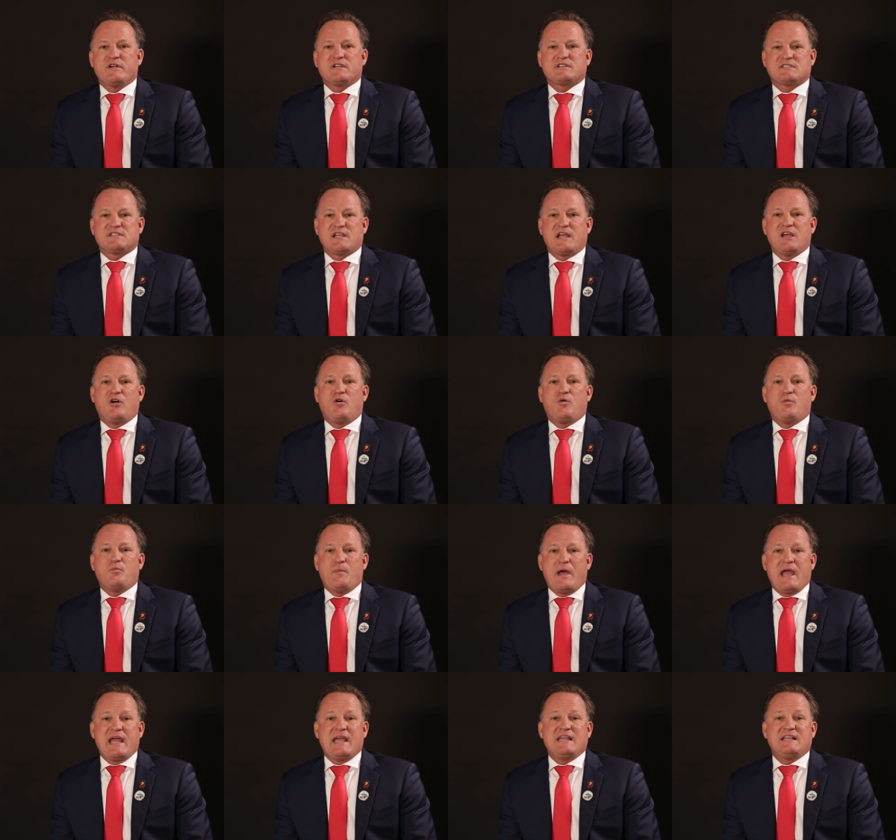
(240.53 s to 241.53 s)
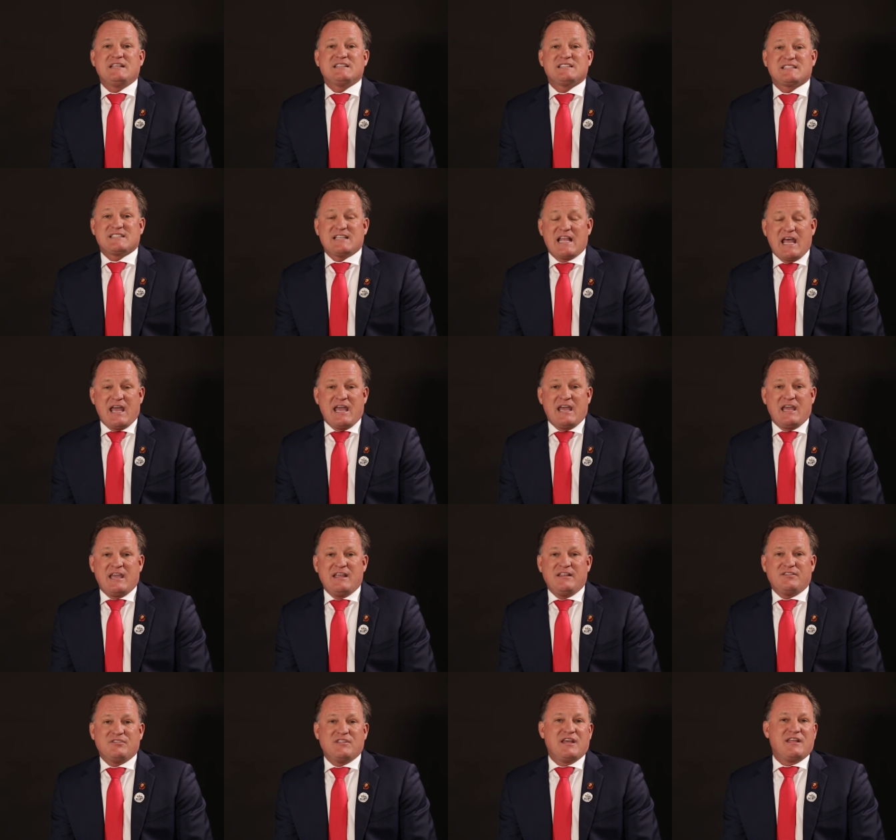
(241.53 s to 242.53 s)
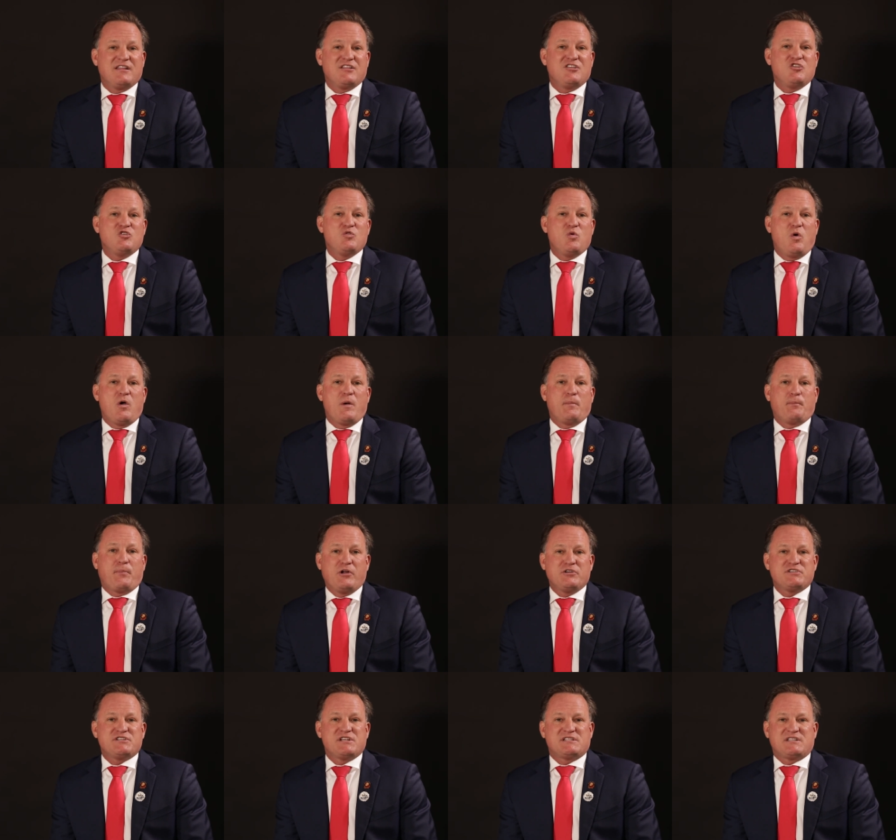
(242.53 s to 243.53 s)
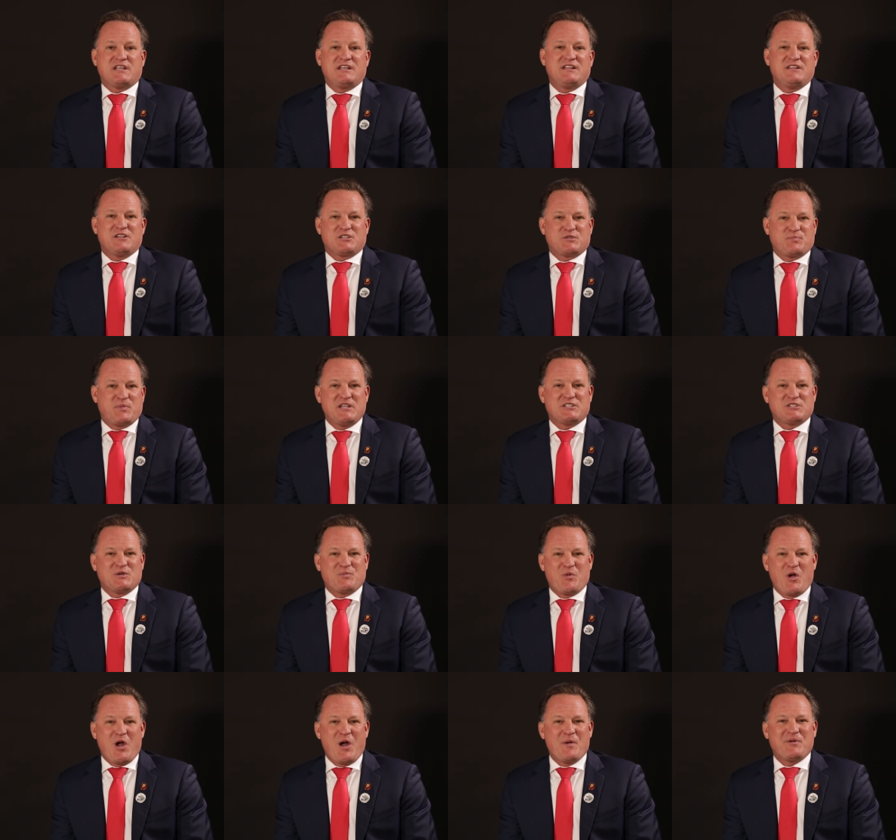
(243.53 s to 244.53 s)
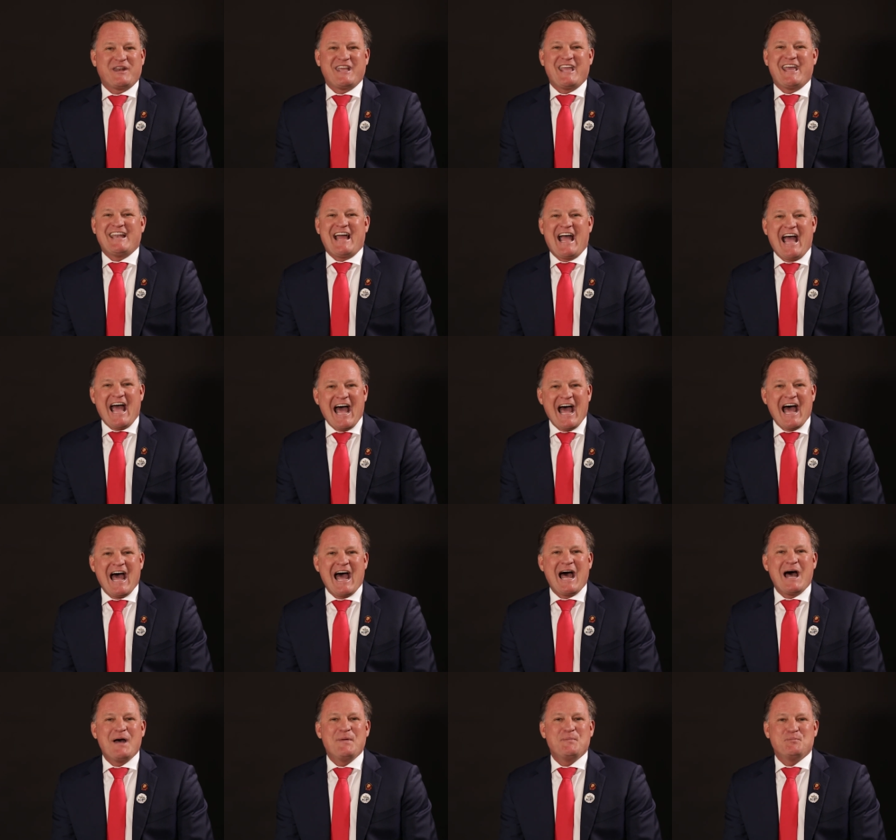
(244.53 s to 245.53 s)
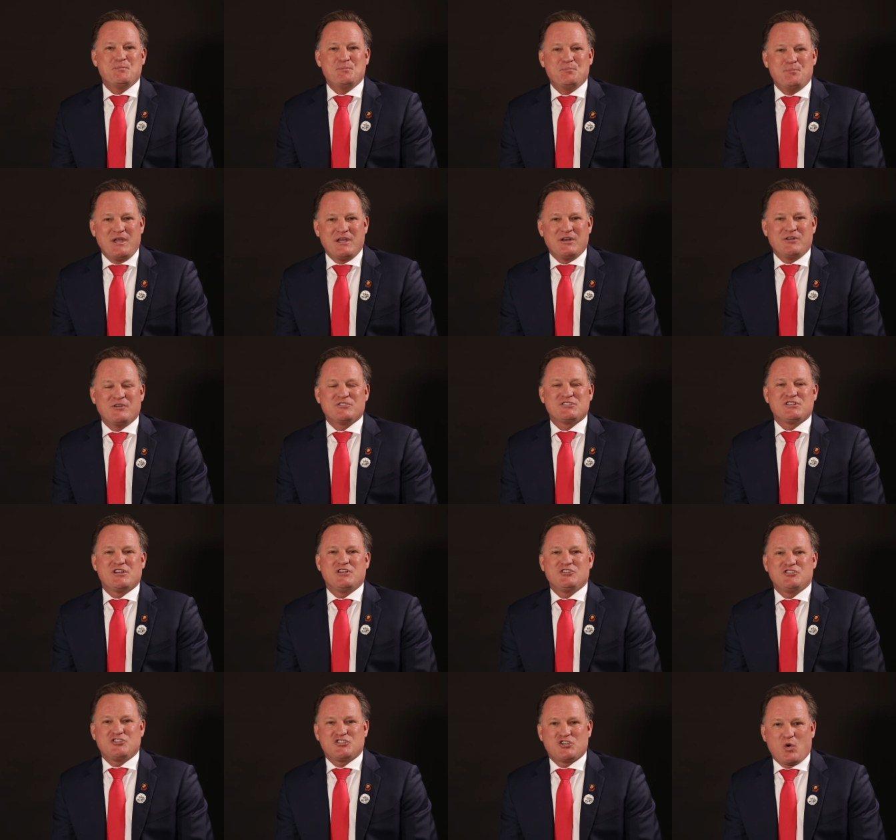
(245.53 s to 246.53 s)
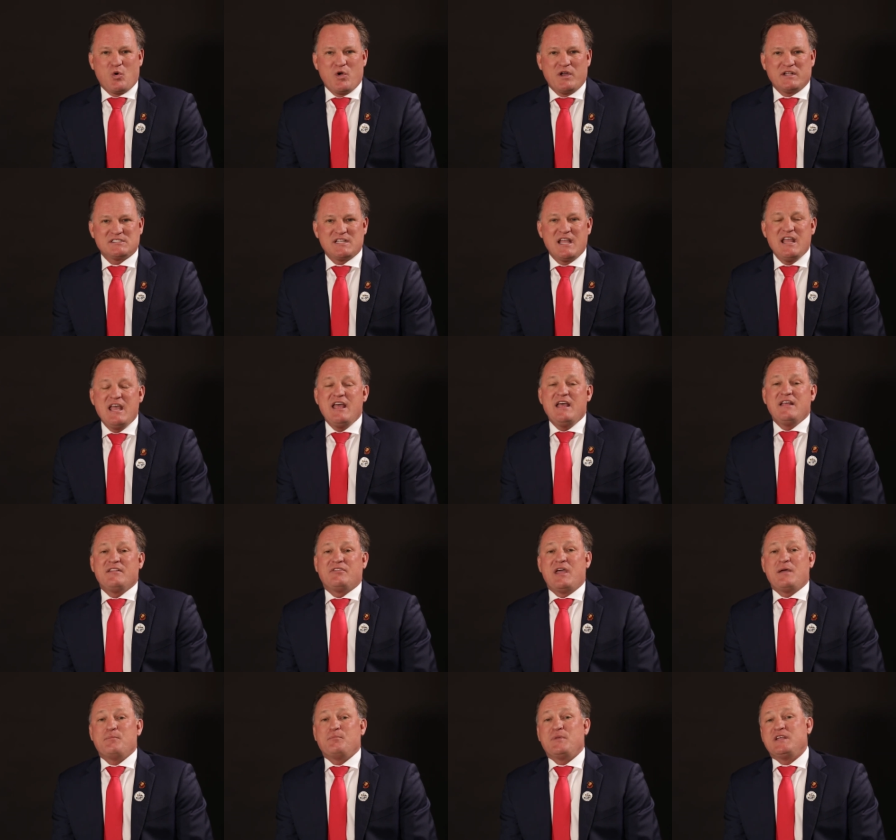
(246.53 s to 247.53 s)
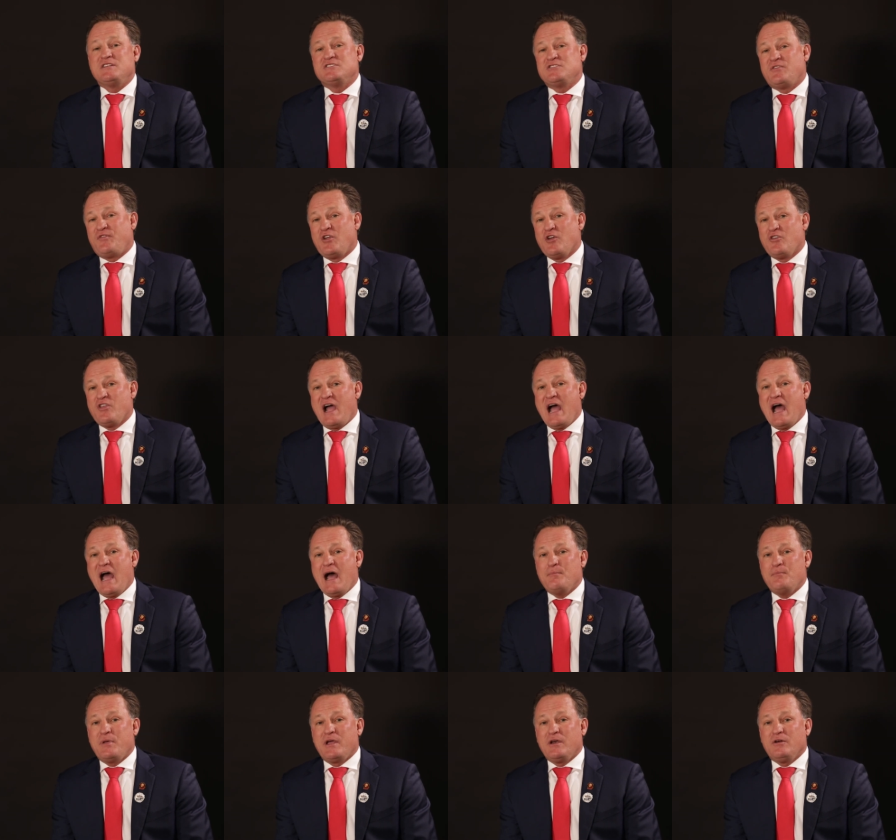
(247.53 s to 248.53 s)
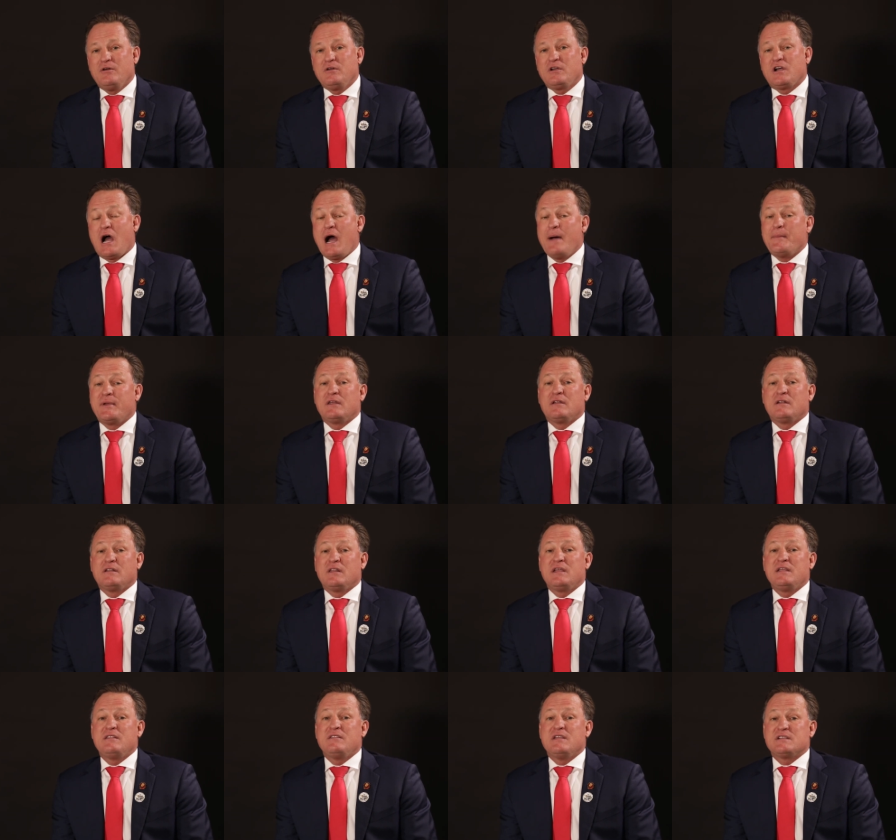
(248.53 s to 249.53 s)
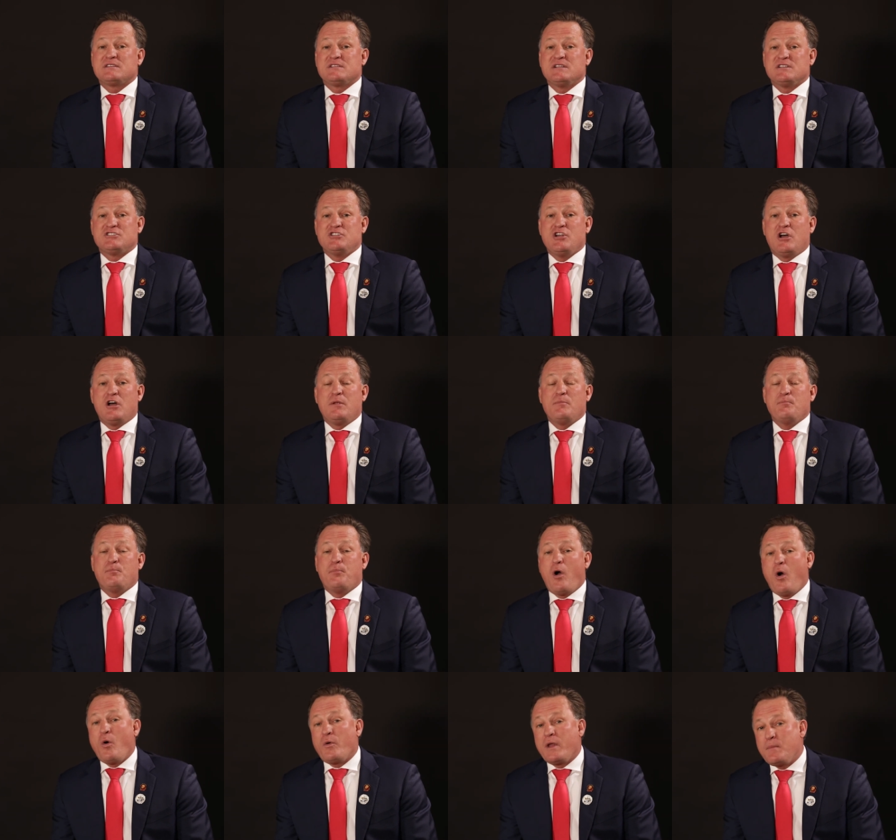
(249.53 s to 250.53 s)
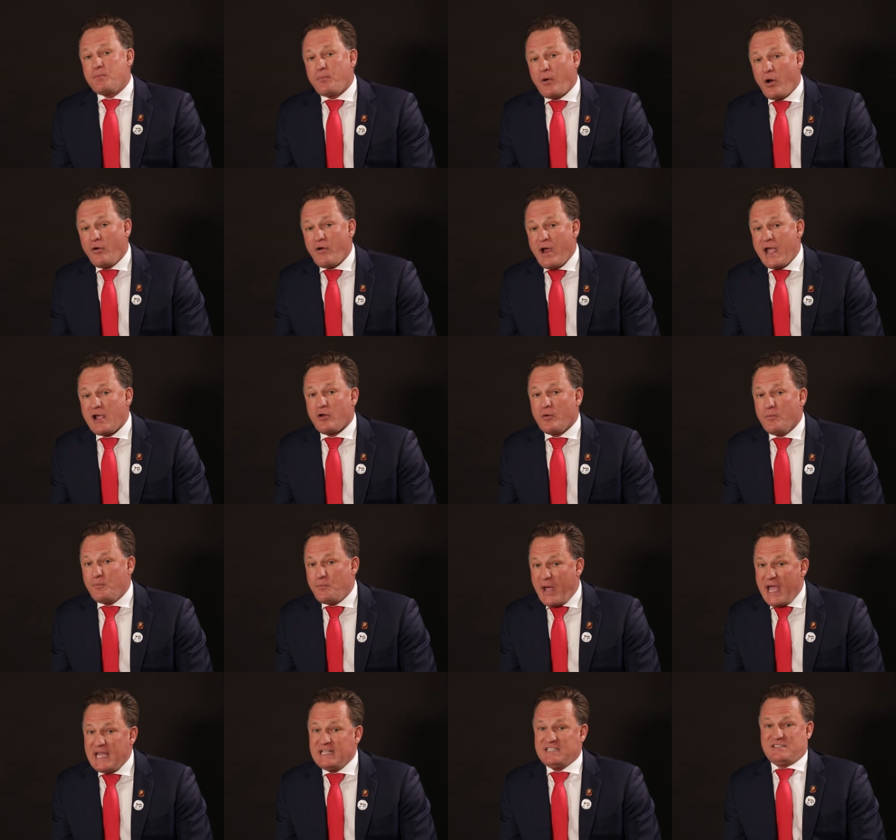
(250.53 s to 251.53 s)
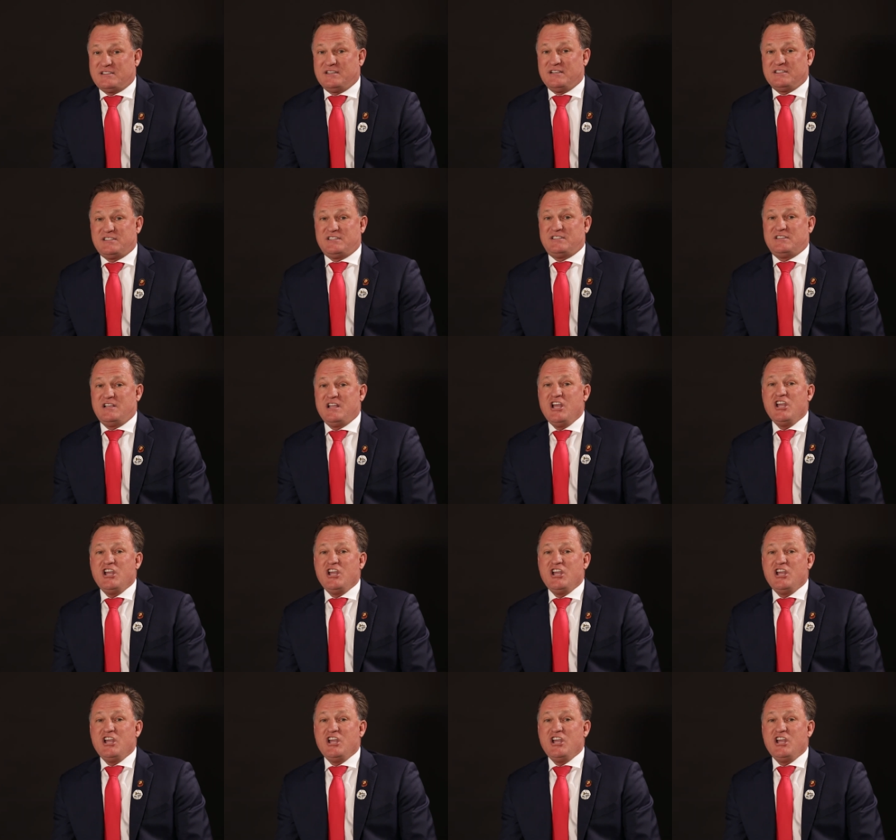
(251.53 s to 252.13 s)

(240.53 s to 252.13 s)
of sale may say that you are purchasing this piece of property at high bidder's choice. That means if you're the high bidder, commonly this is done on a per acre basis.